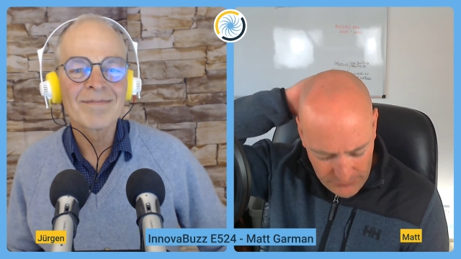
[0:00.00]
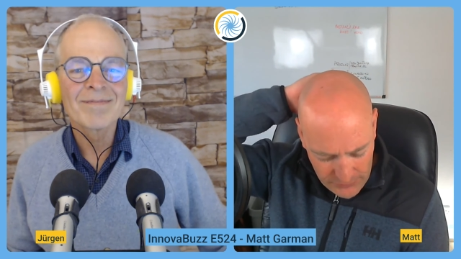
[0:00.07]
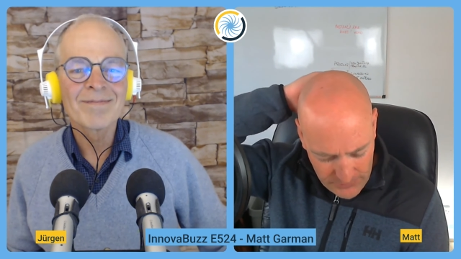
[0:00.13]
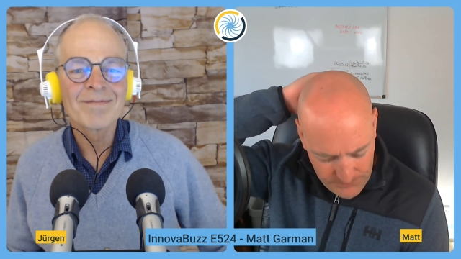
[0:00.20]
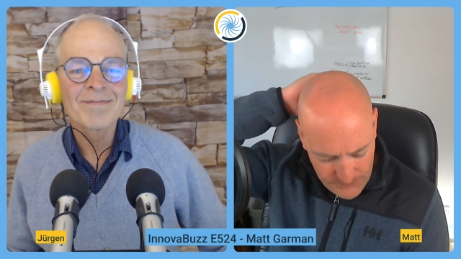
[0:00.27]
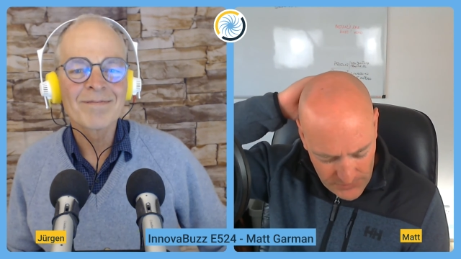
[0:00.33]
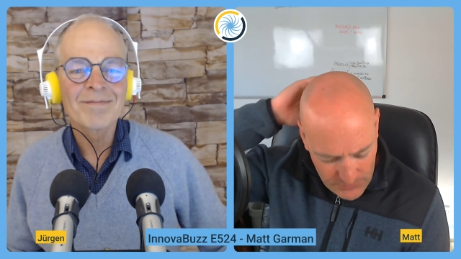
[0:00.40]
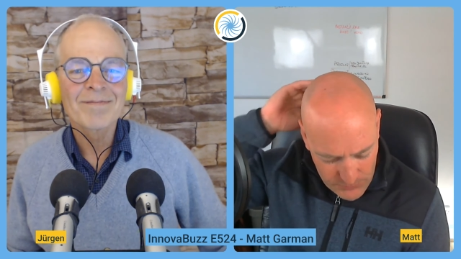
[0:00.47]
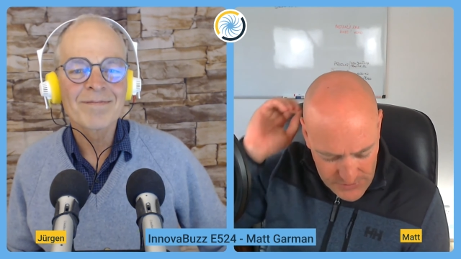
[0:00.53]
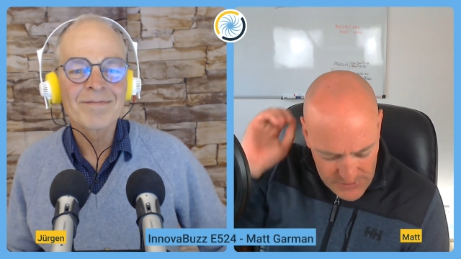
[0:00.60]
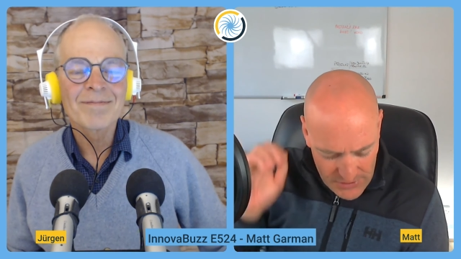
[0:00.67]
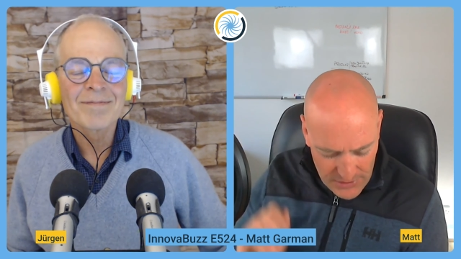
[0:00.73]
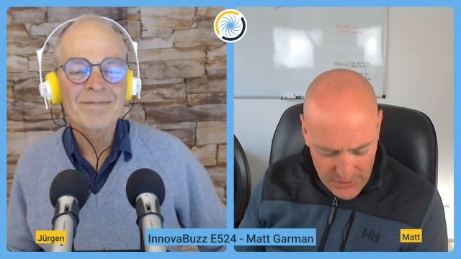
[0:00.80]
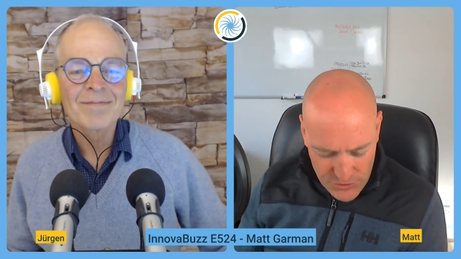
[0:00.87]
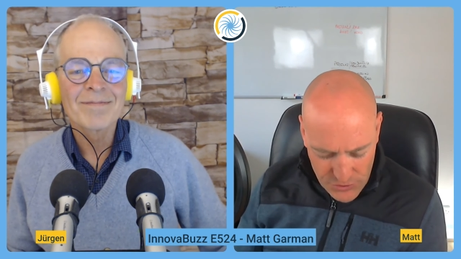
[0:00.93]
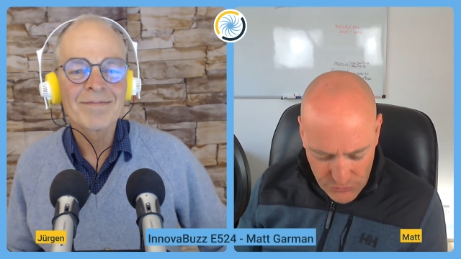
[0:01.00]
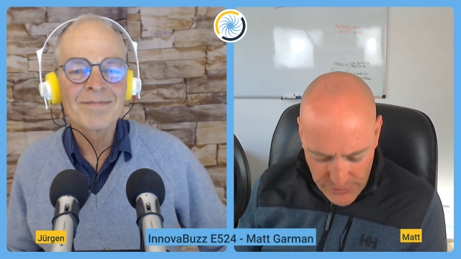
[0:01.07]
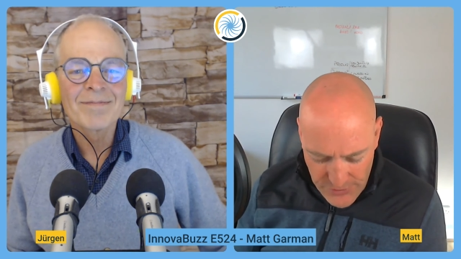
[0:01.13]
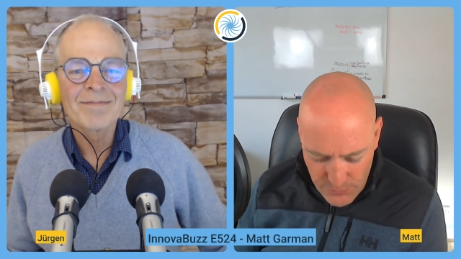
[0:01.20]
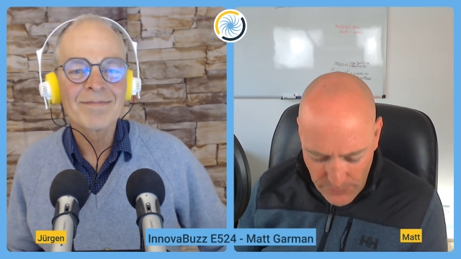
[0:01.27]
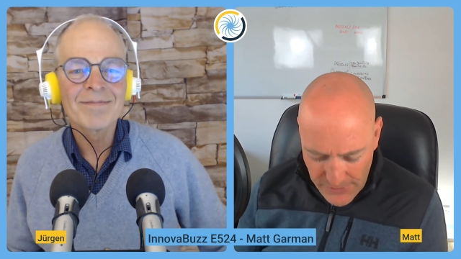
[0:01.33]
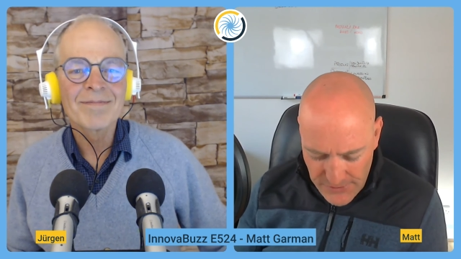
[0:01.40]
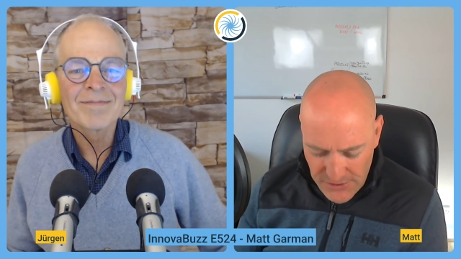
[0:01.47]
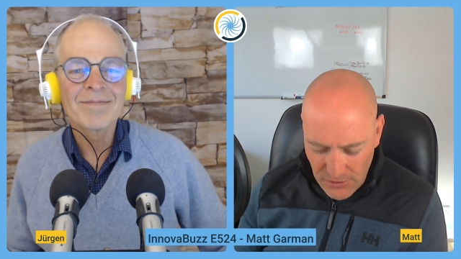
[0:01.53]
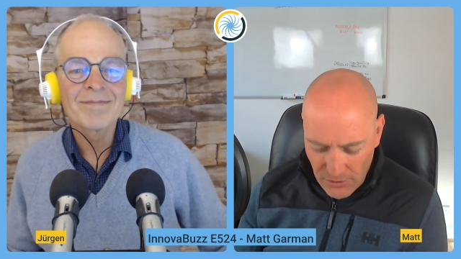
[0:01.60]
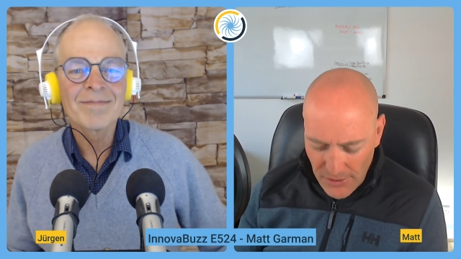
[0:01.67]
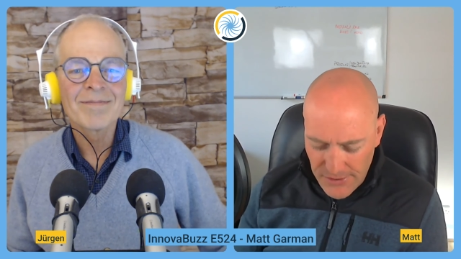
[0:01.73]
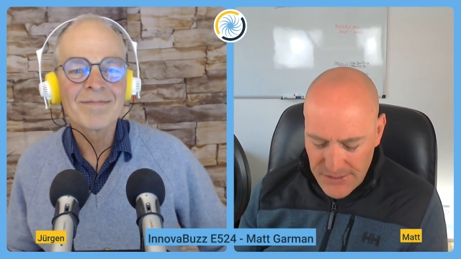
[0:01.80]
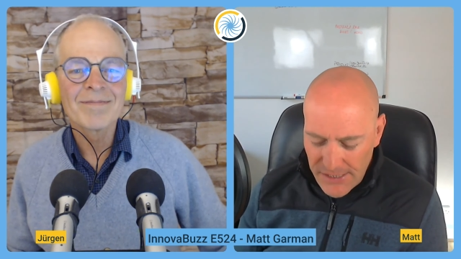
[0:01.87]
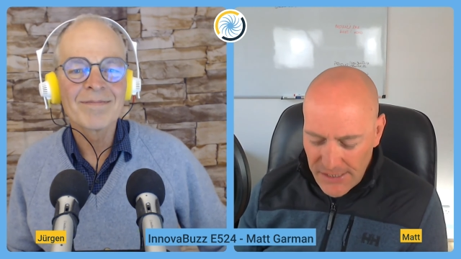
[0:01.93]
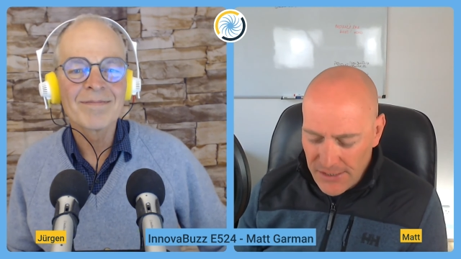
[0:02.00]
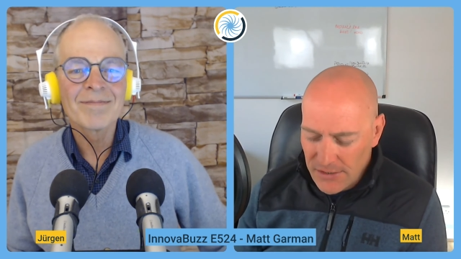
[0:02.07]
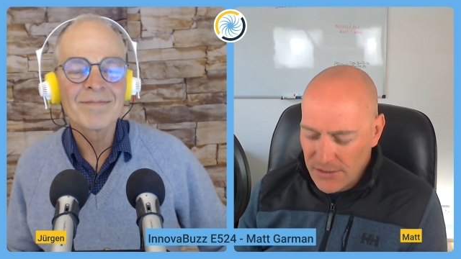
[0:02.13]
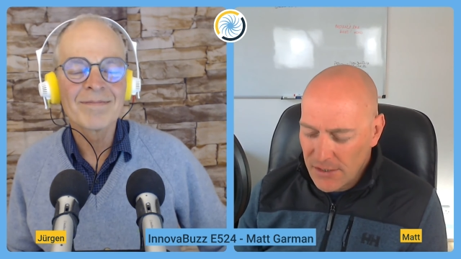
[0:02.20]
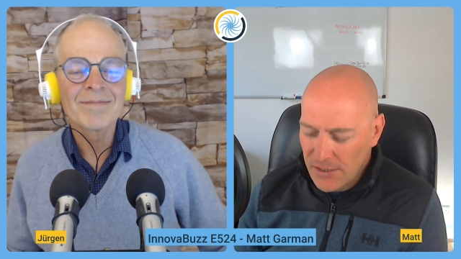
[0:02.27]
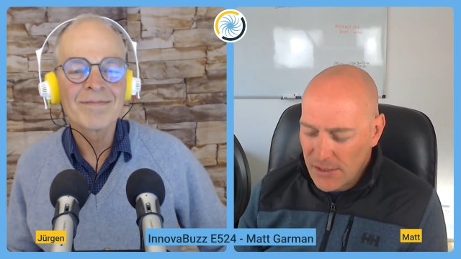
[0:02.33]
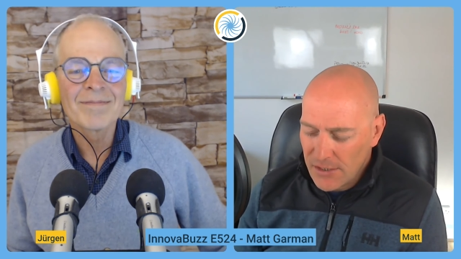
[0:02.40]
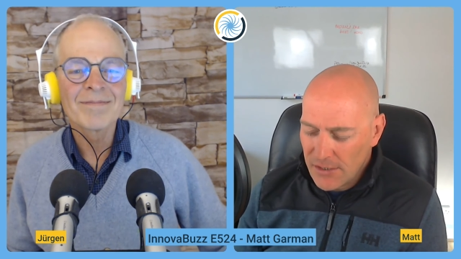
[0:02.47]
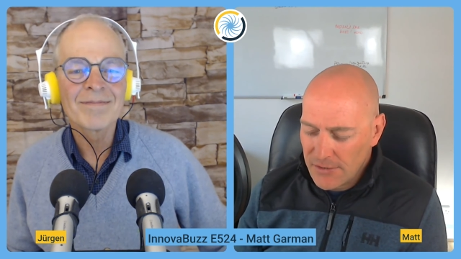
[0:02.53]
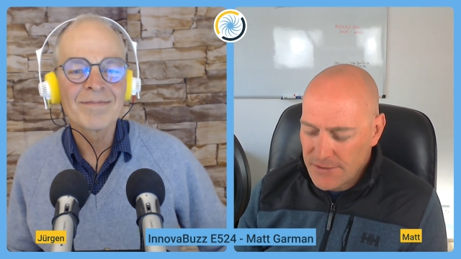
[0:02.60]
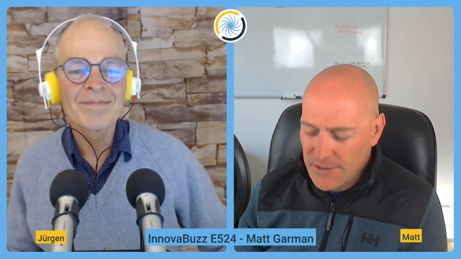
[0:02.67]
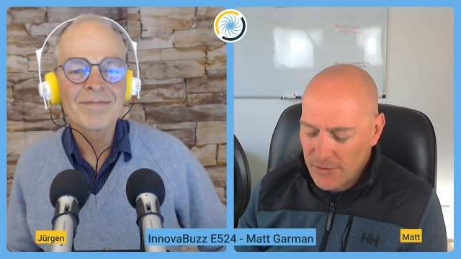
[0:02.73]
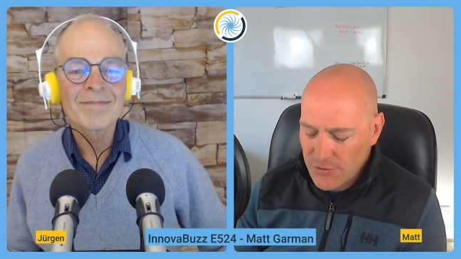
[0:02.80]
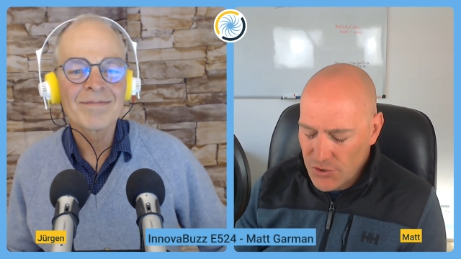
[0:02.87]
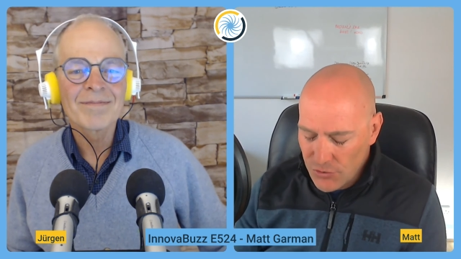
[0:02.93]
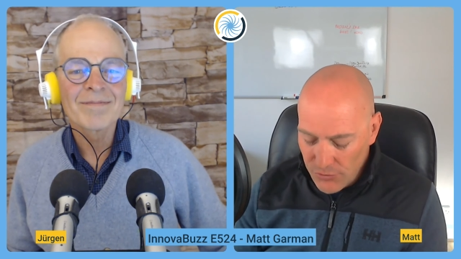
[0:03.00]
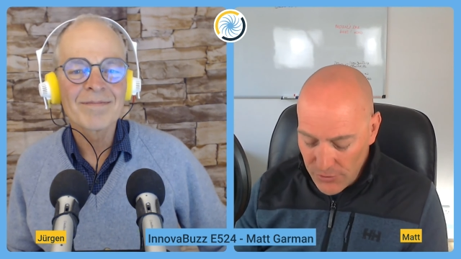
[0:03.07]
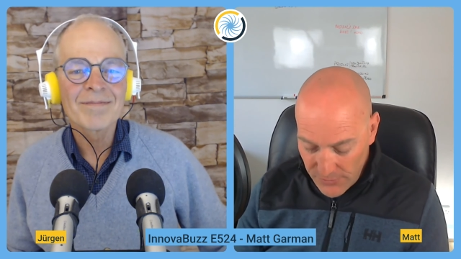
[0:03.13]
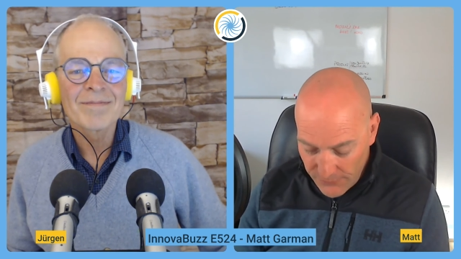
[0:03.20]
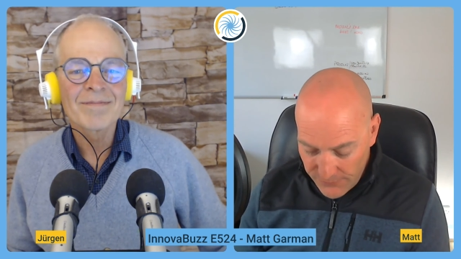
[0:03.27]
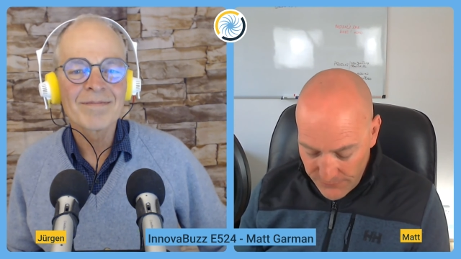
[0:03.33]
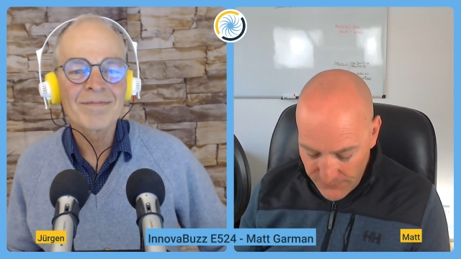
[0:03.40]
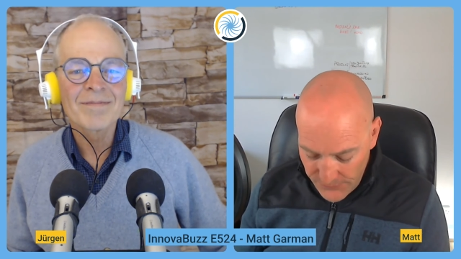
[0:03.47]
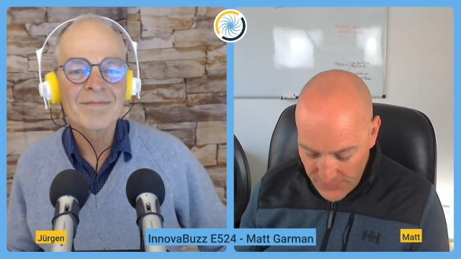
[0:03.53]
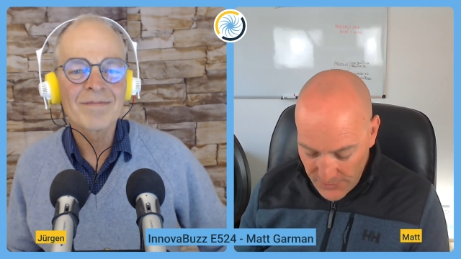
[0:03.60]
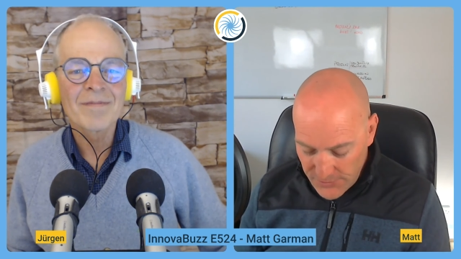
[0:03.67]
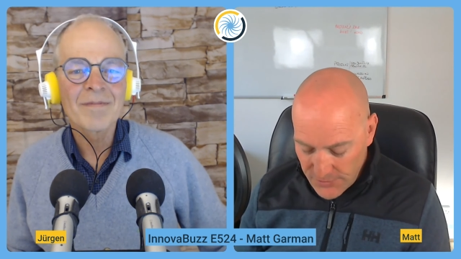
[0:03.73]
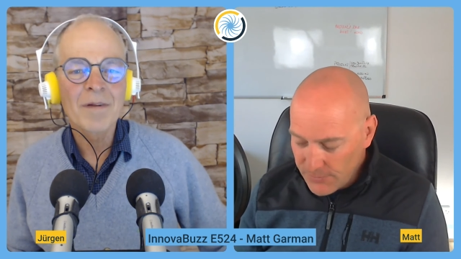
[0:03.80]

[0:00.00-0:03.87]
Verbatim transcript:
Speaker 1: over it was uh, during 2019. Uh, so during the, the,